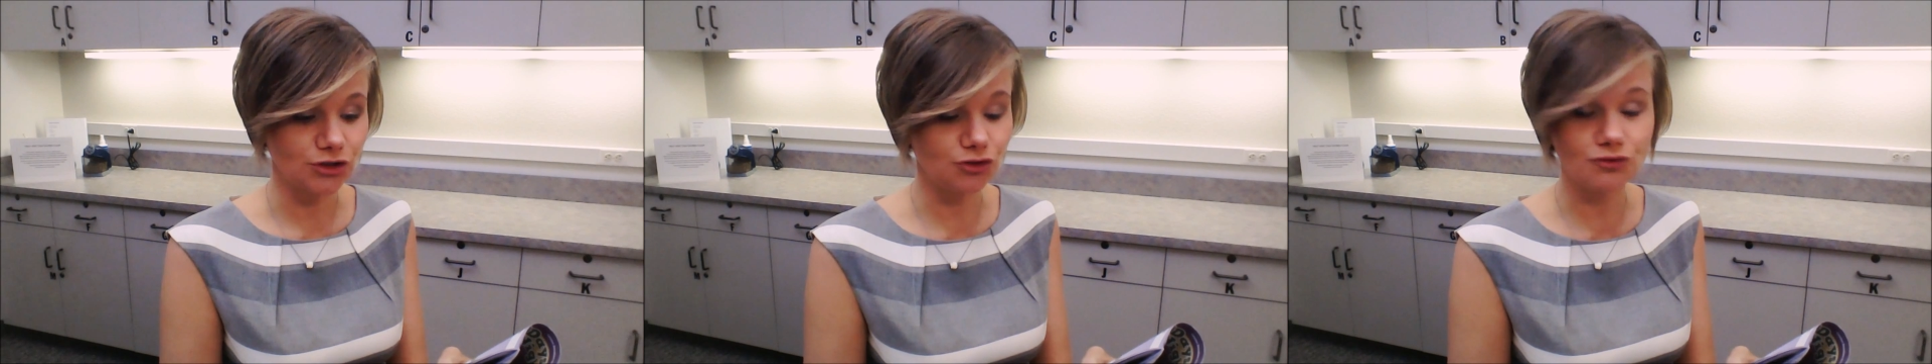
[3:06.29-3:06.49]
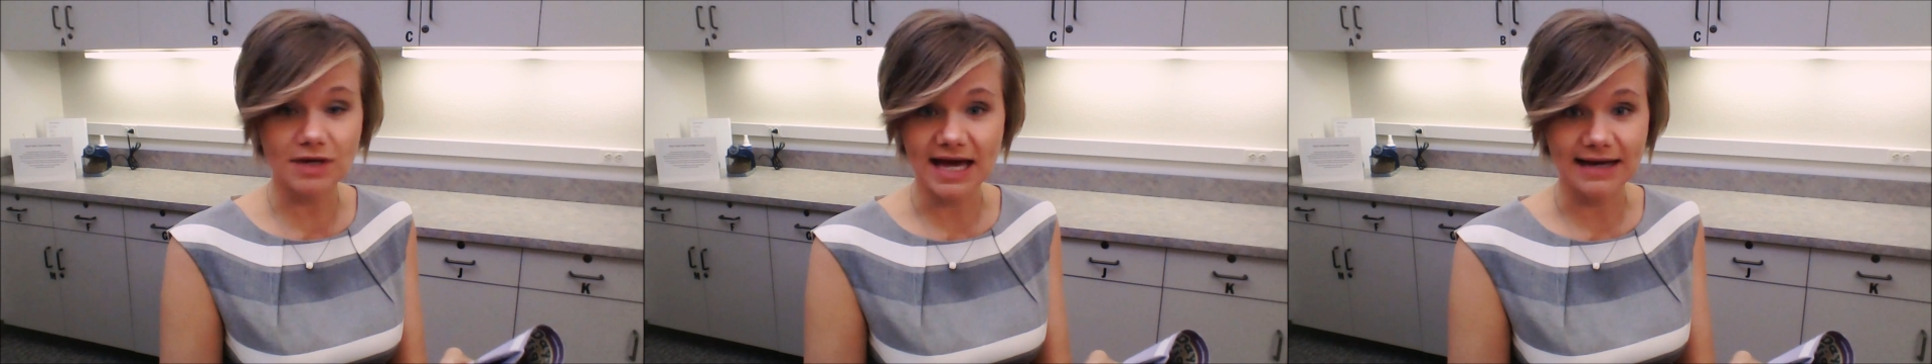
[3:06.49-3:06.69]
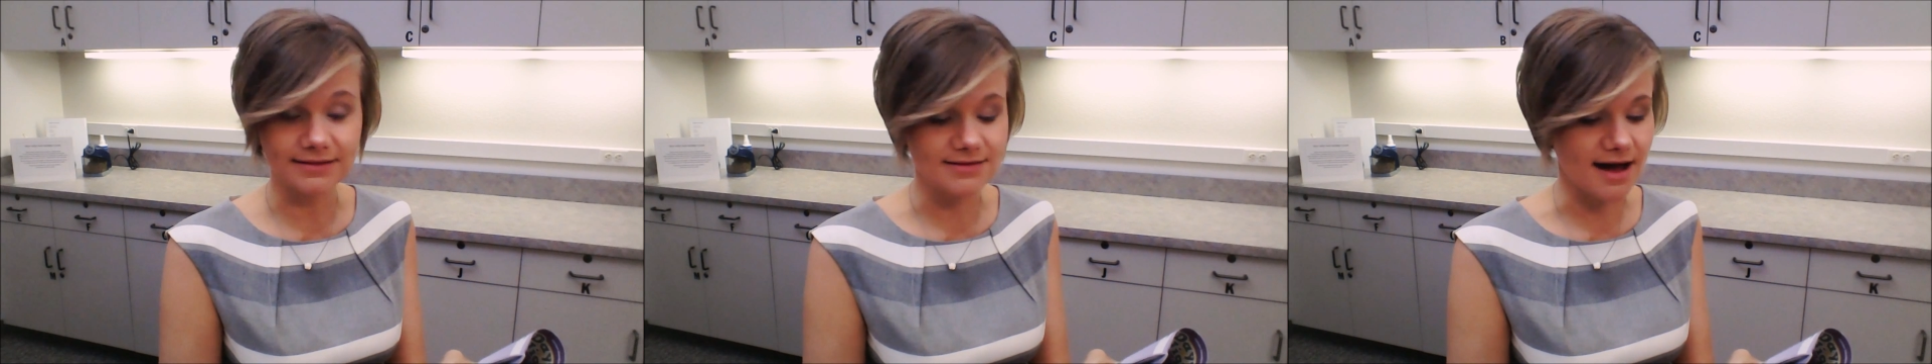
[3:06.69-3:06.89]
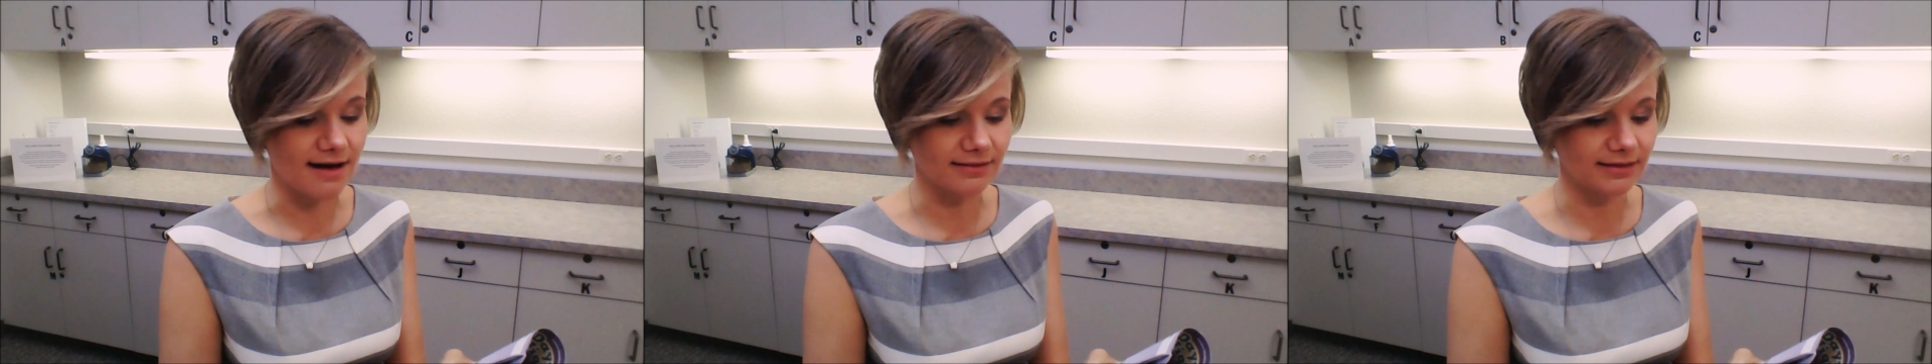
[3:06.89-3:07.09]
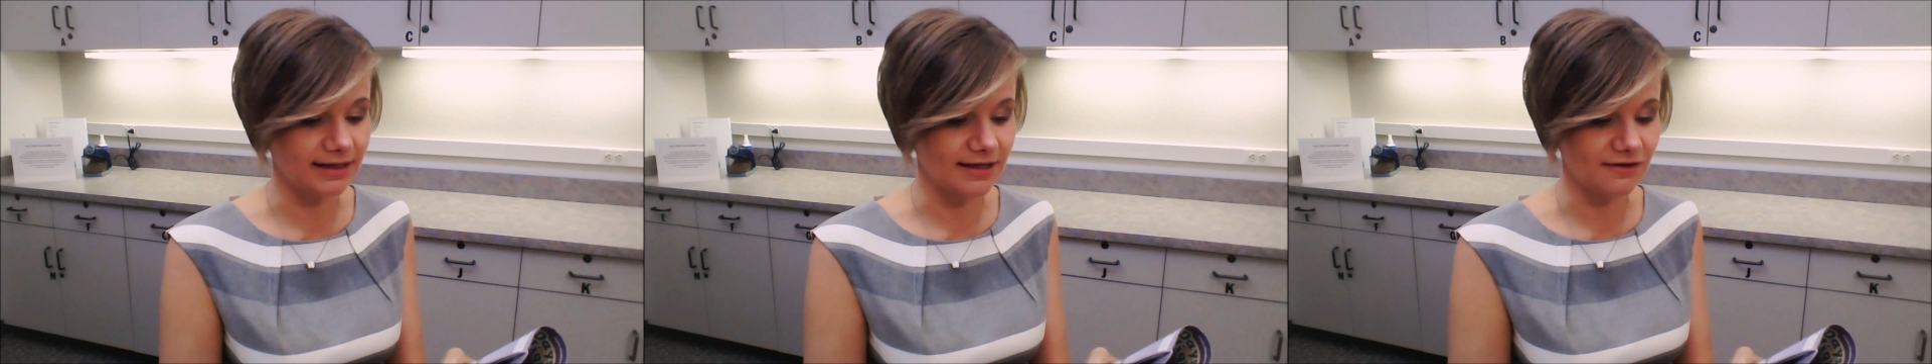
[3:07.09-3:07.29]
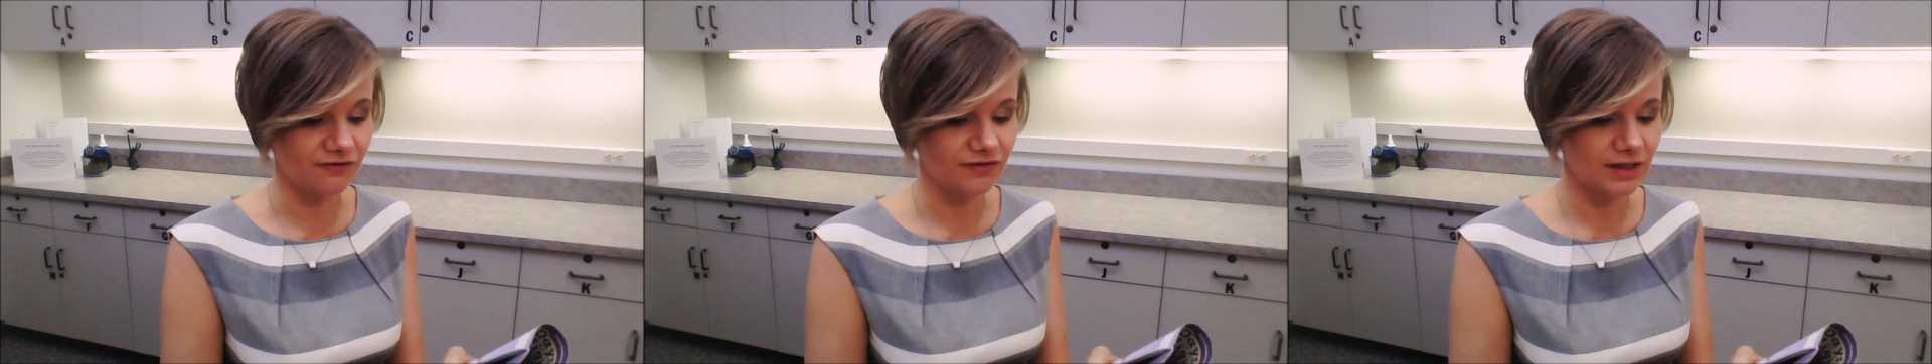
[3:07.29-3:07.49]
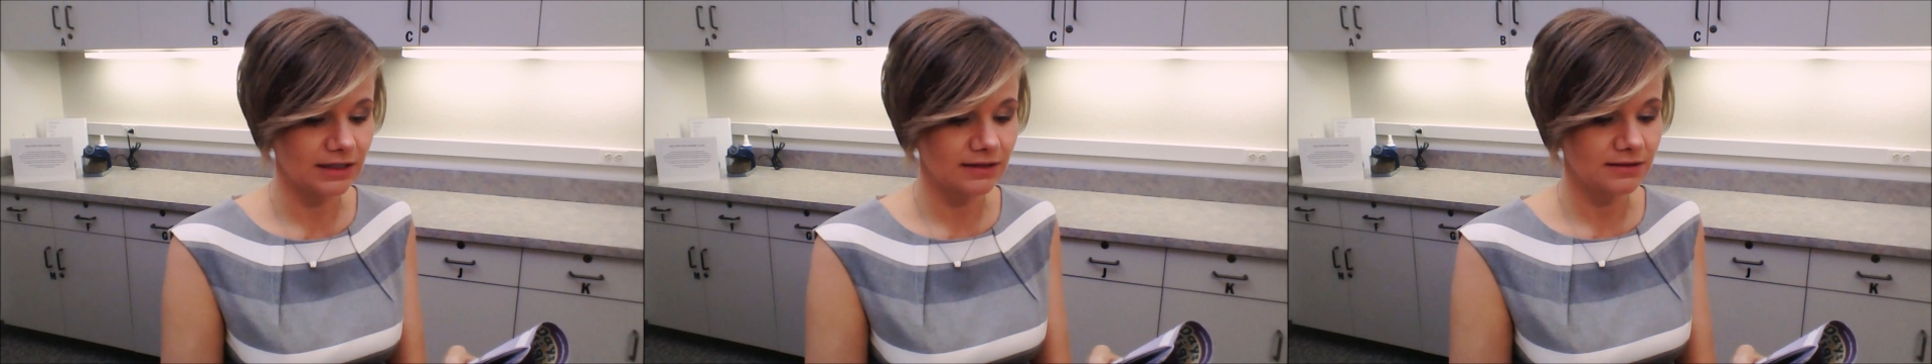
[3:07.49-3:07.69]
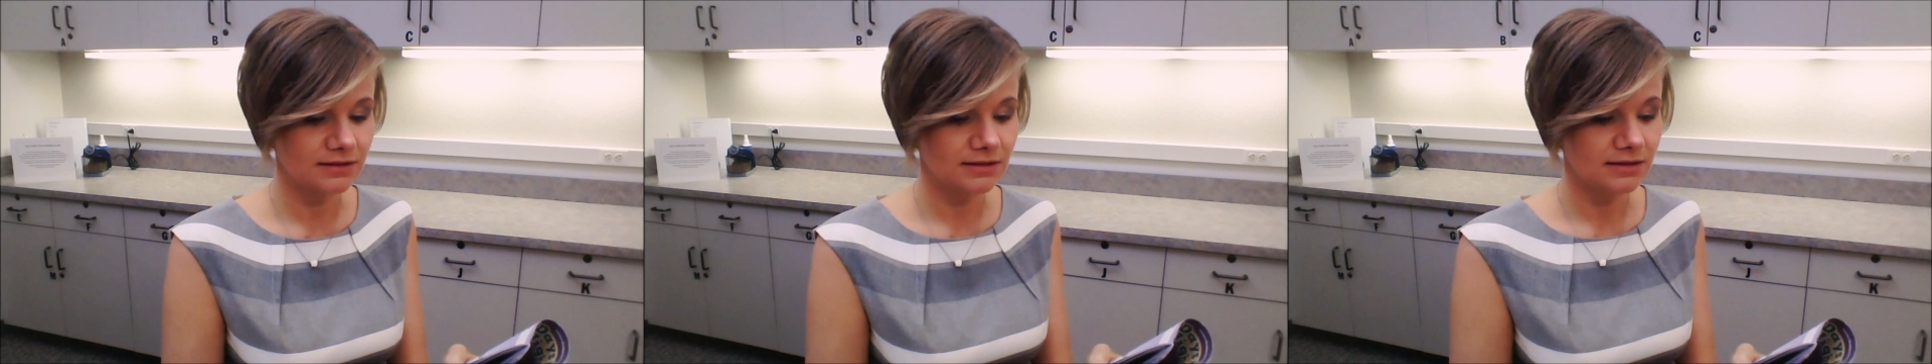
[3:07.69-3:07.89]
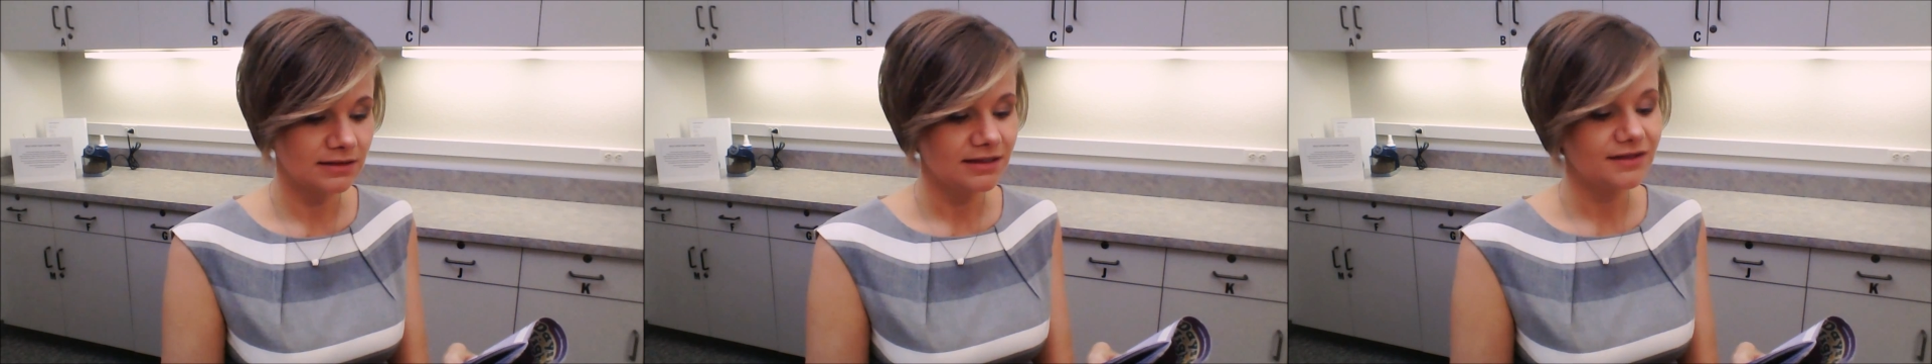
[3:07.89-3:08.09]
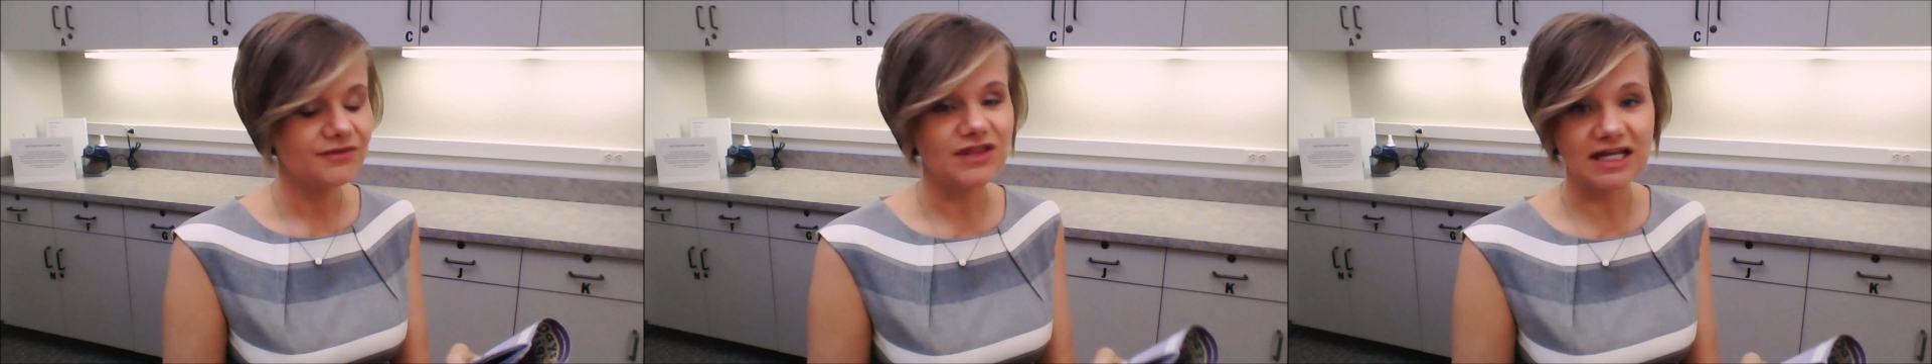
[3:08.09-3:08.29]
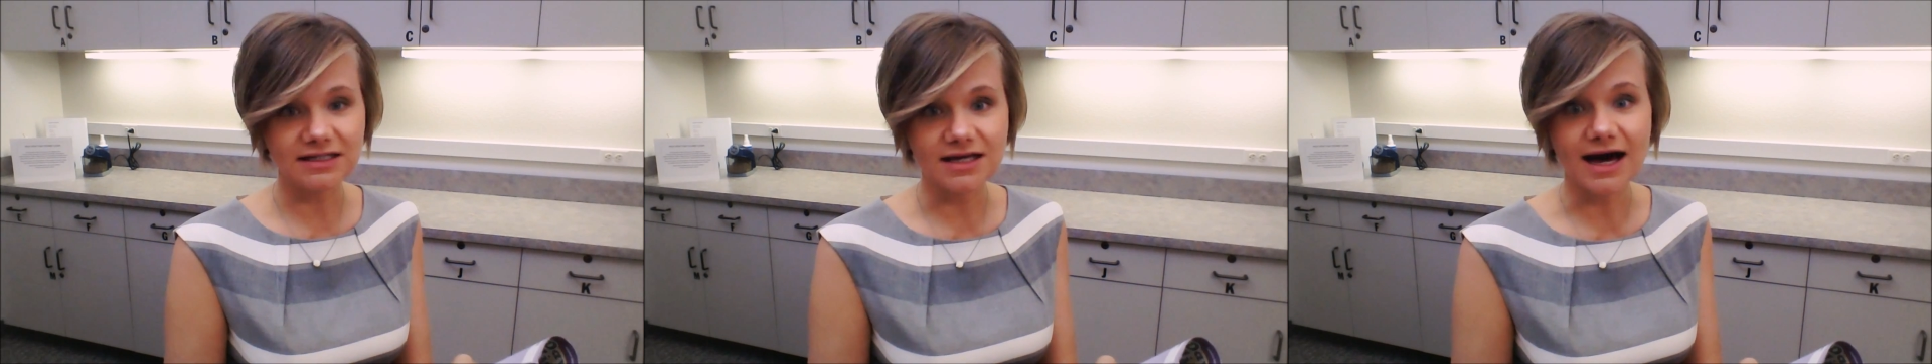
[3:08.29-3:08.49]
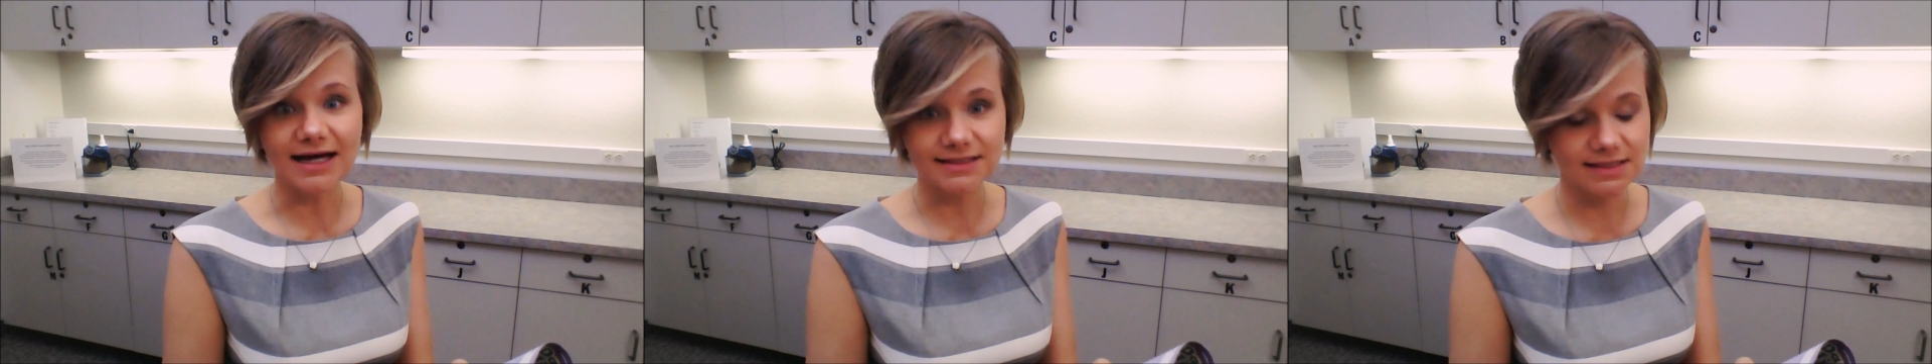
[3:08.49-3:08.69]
you cannot leave. Then God